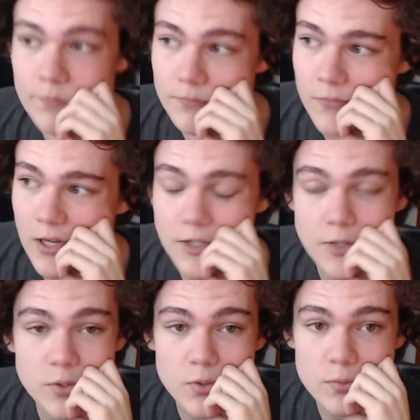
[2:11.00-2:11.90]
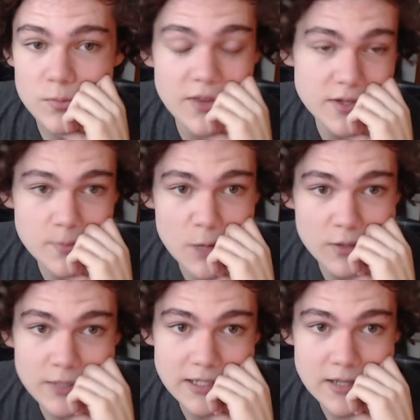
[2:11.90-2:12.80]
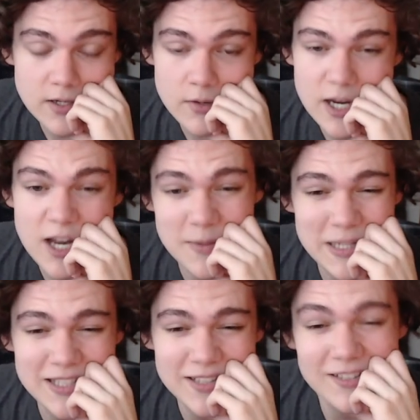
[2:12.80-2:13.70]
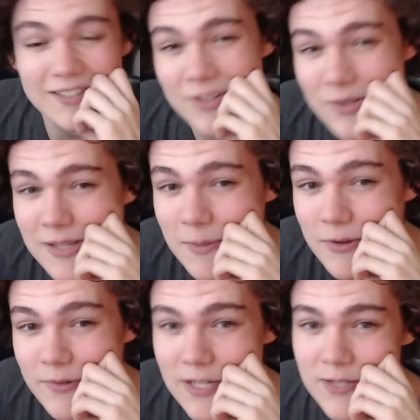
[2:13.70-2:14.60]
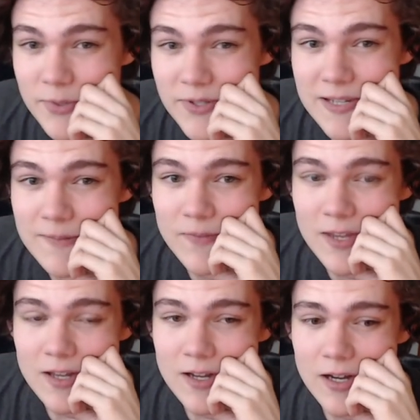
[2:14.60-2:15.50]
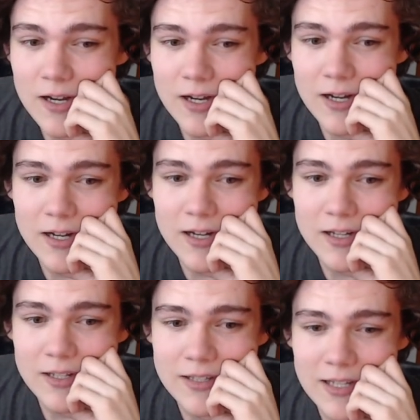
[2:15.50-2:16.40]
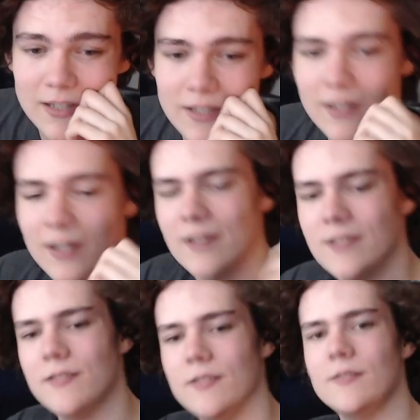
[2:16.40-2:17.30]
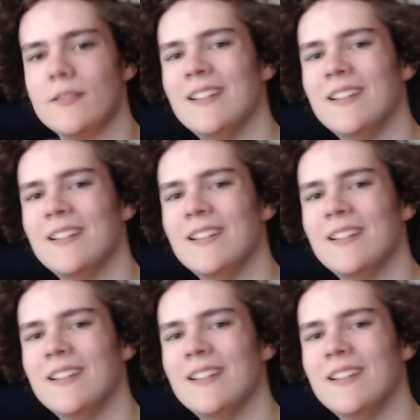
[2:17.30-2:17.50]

I got no nothing tomorrow. Like nothing going on. I might do something with friends. We'll see. Uh, yeah. Right. See you, dude.